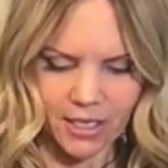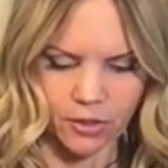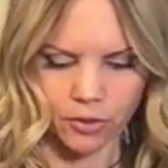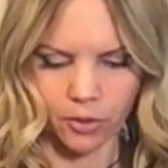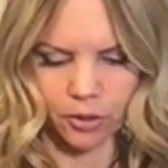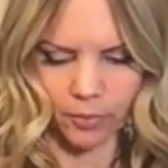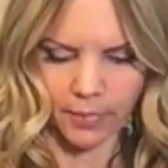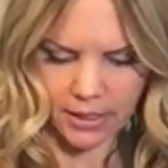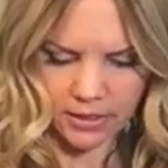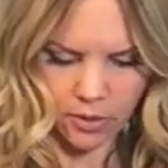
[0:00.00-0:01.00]
So you'll
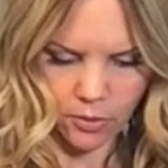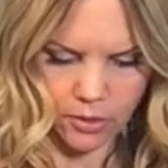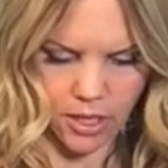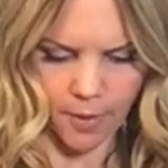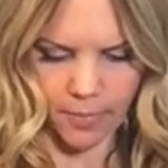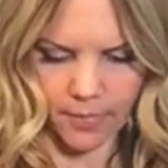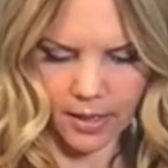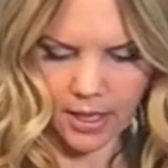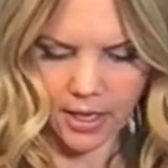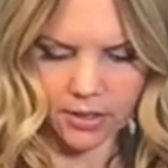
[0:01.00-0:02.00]
mix those up,
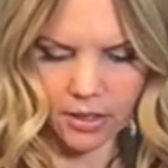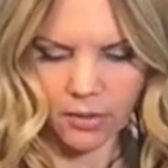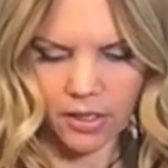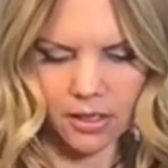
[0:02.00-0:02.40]
and